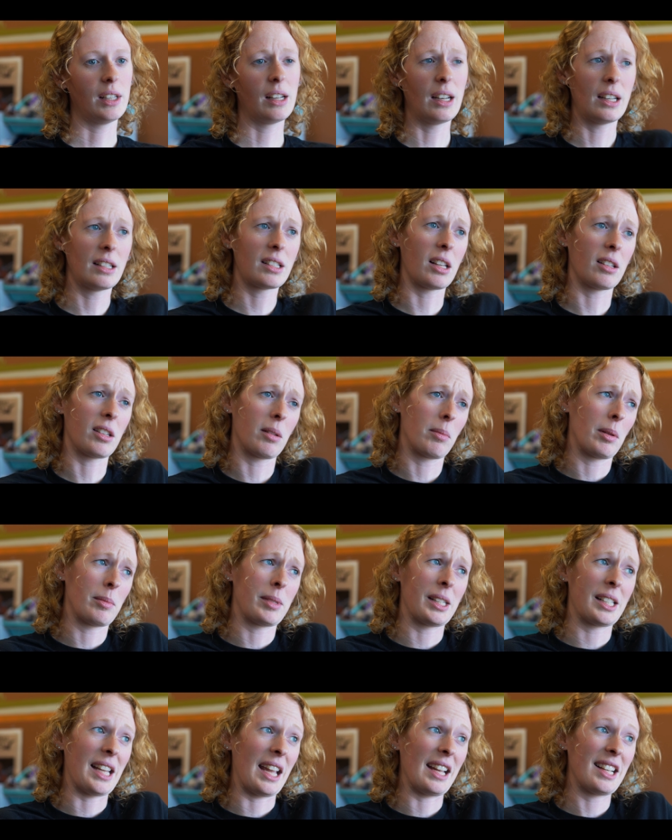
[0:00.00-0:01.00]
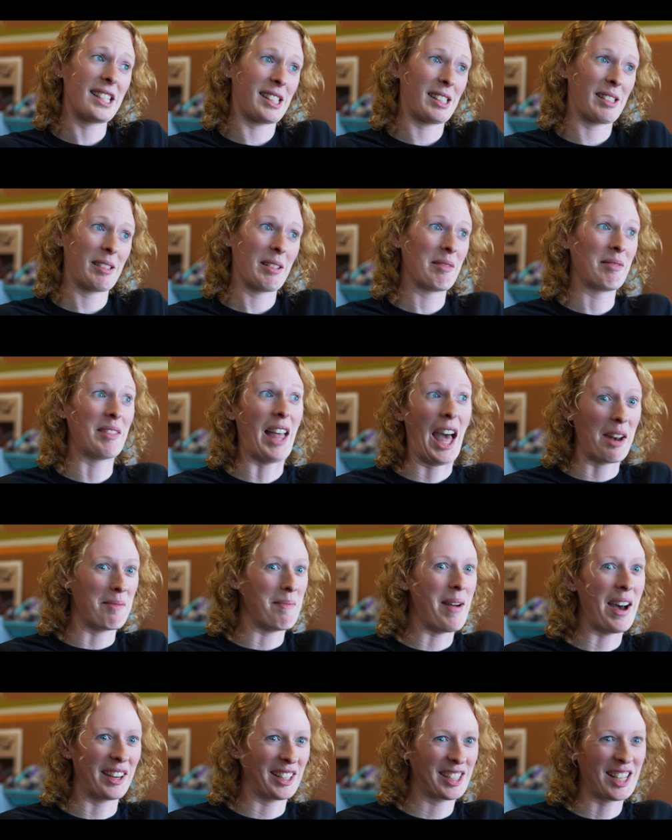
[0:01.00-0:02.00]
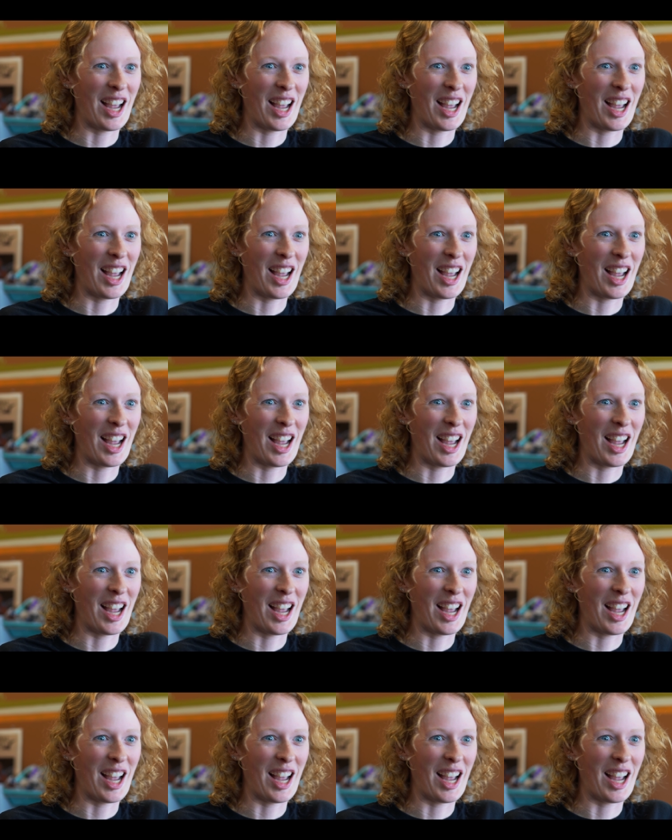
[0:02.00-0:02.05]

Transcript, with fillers: And it sometimes it takes that amount